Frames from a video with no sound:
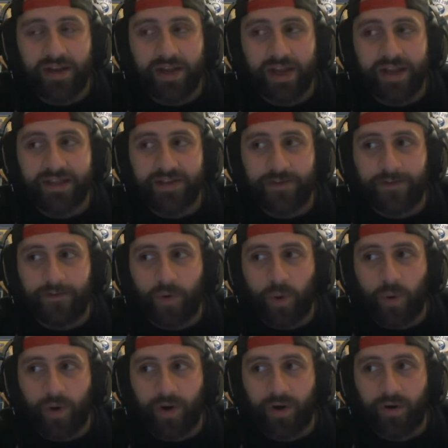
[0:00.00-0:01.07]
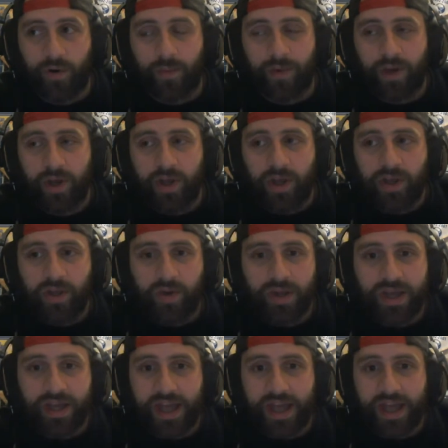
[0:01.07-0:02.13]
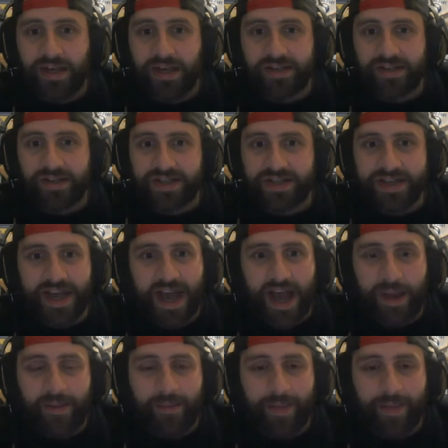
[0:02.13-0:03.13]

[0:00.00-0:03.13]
as a forward group, you can't just not